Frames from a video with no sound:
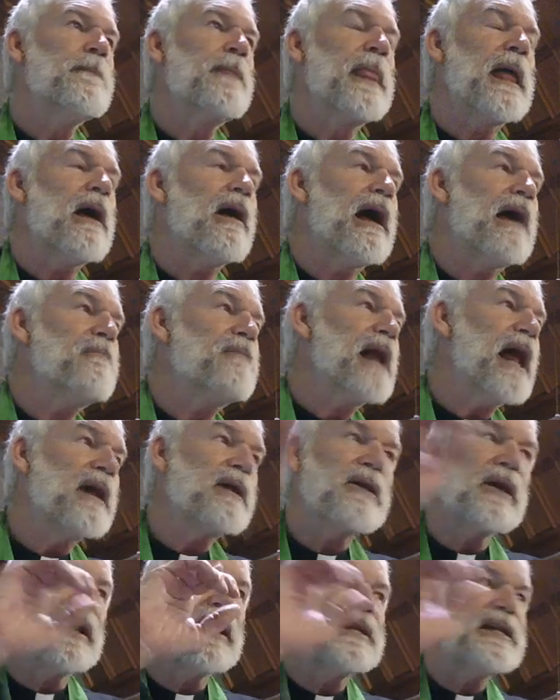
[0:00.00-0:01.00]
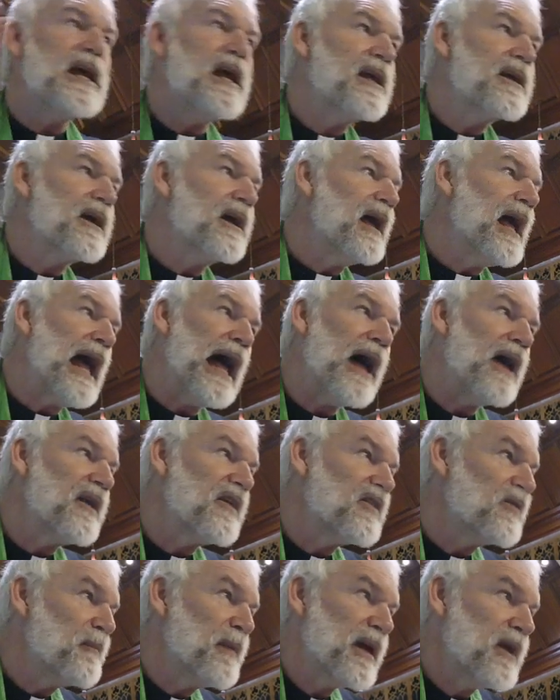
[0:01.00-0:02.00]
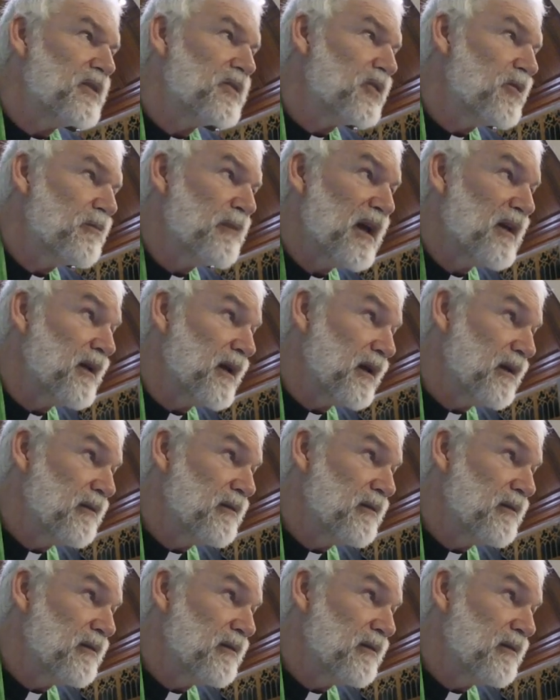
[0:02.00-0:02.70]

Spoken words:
Now, I'm not going to tell you how to spend your money.